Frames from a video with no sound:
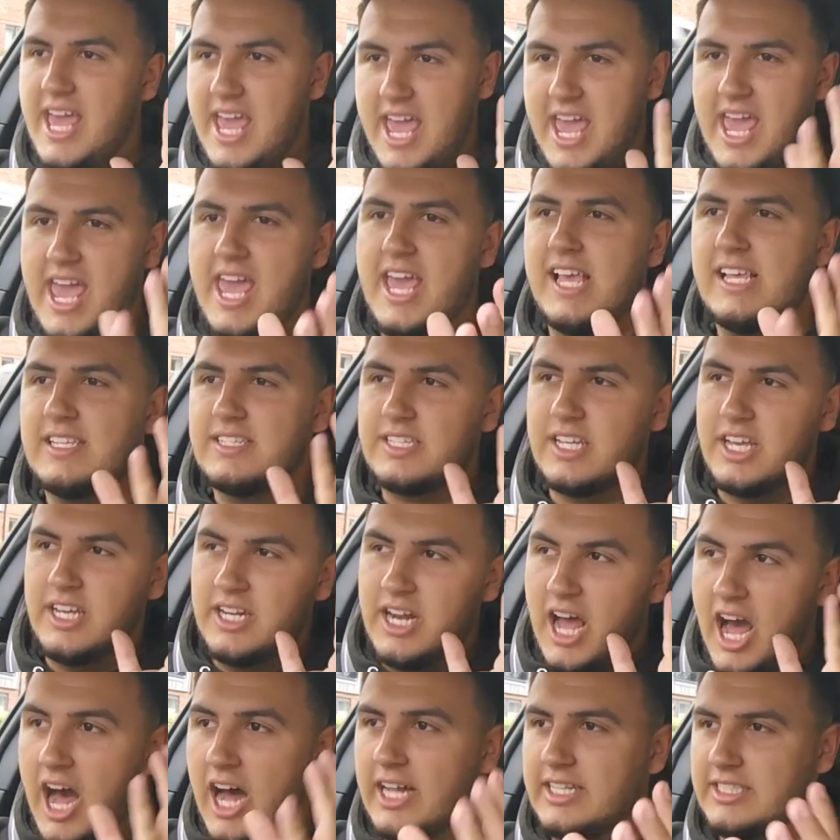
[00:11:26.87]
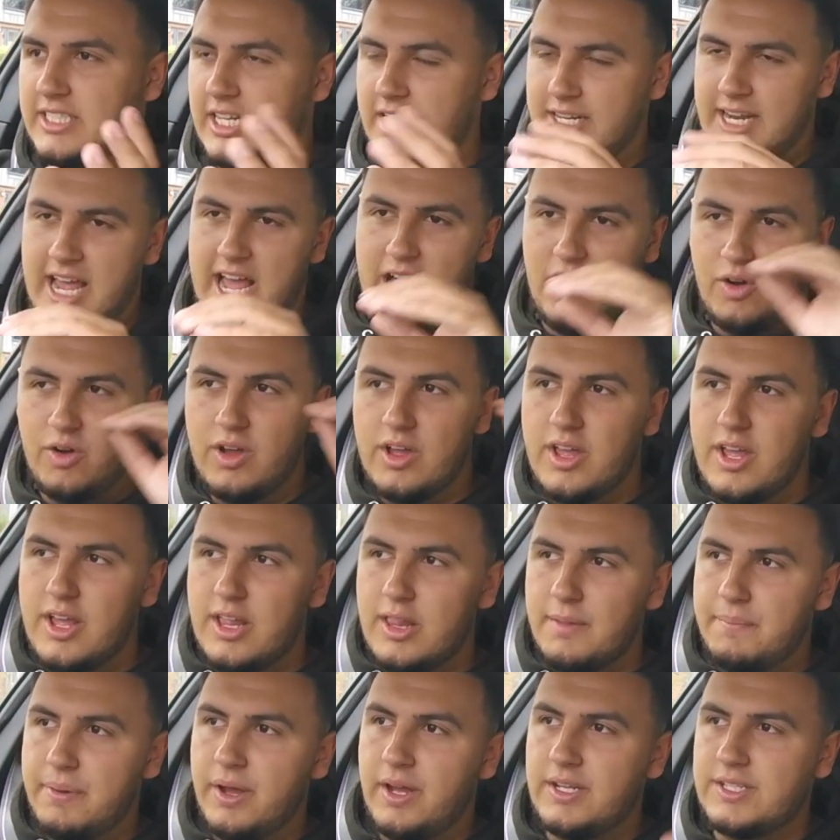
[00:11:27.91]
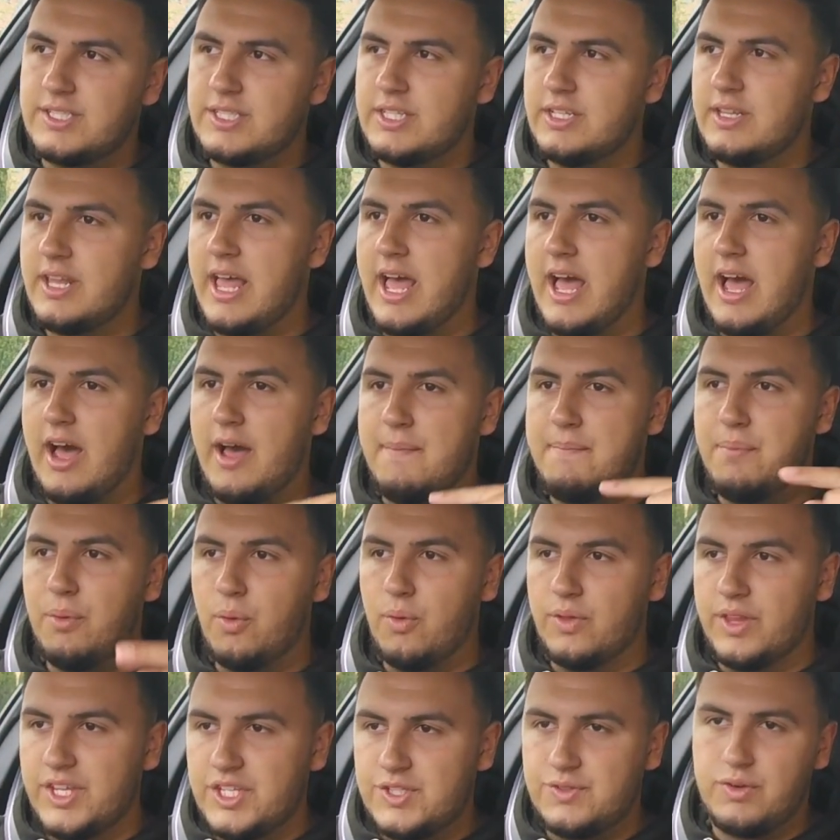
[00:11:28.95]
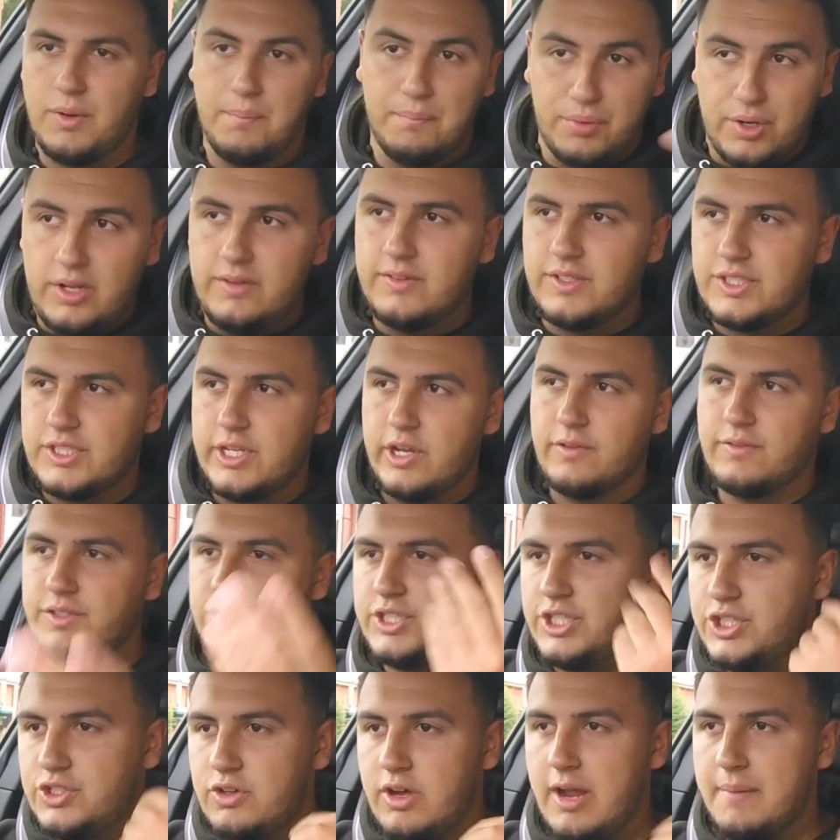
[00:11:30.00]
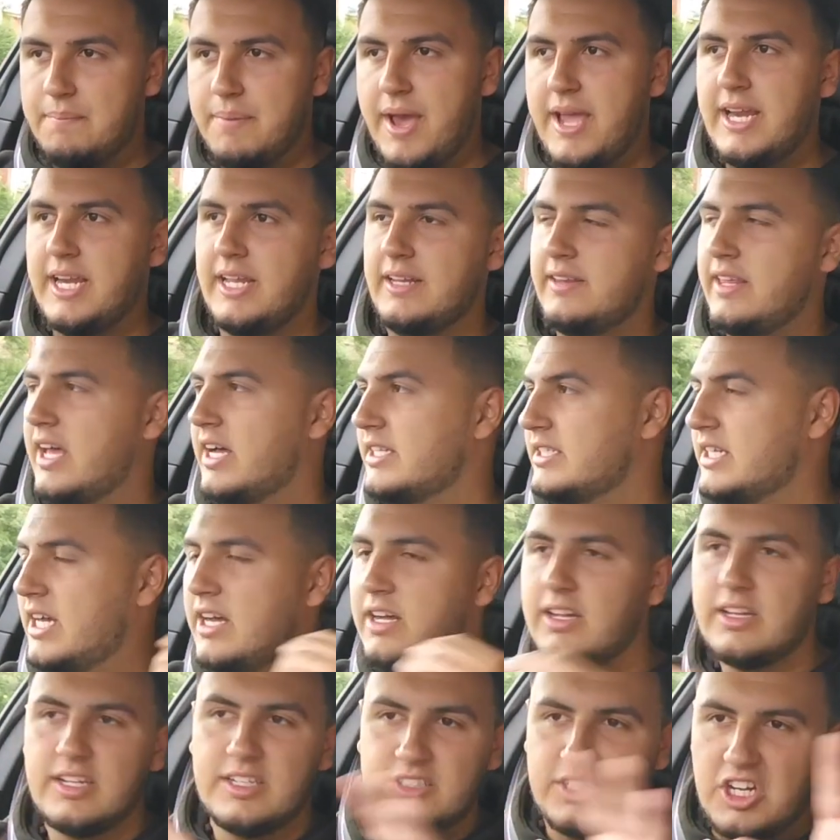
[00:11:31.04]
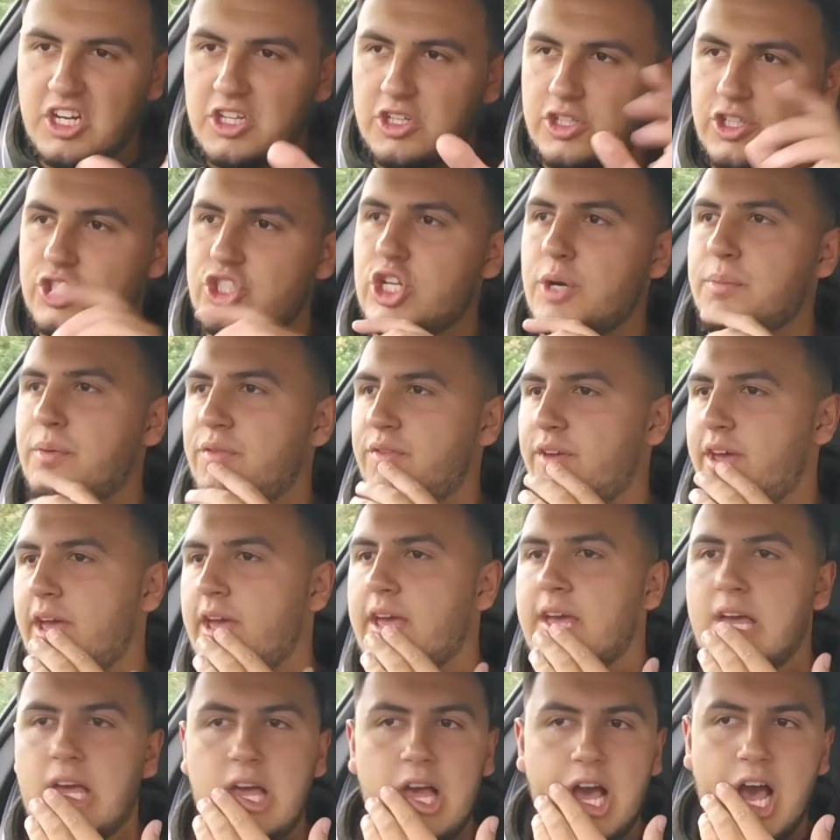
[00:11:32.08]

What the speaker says: It is an udder. Now, person that I bought this from previously obviously tried painting the udder, done a good job of it.